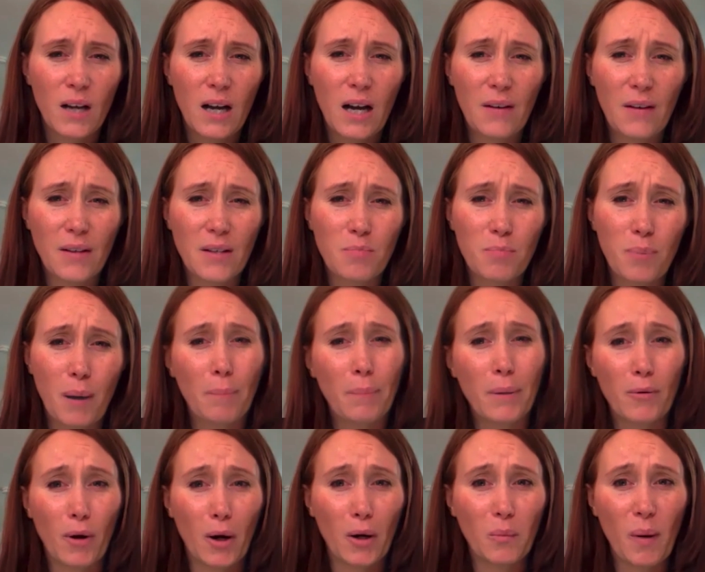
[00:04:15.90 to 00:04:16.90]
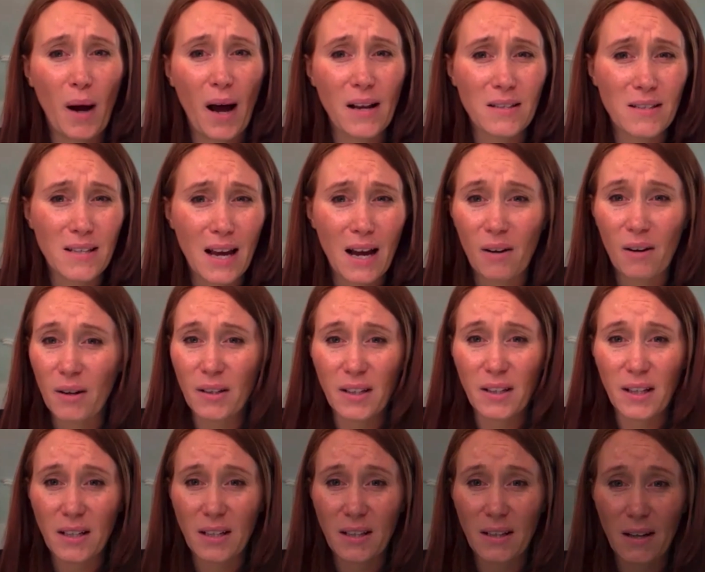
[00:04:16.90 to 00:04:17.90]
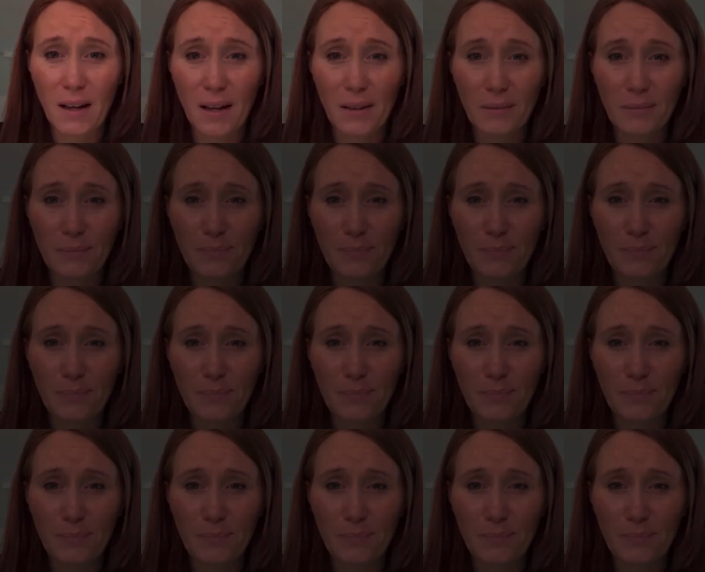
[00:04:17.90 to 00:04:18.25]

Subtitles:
this bumpy road pans out at the end of the day.